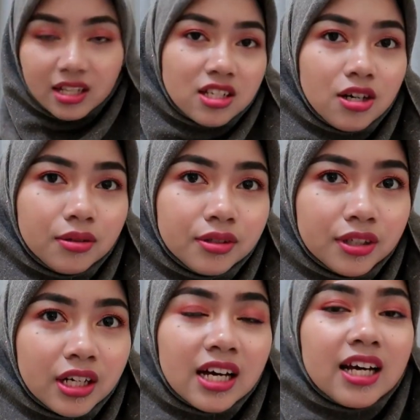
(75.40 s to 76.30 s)
So
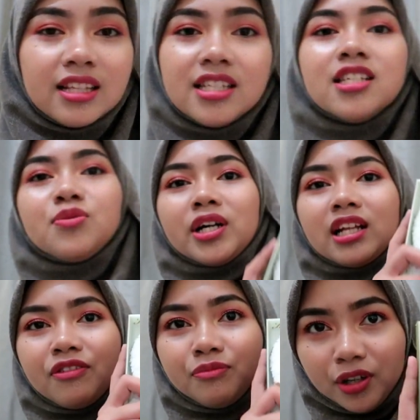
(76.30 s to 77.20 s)
this is
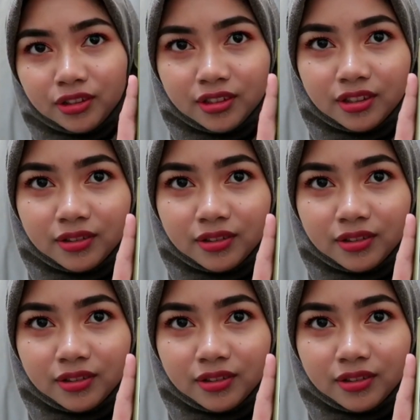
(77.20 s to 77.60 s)
what I bought.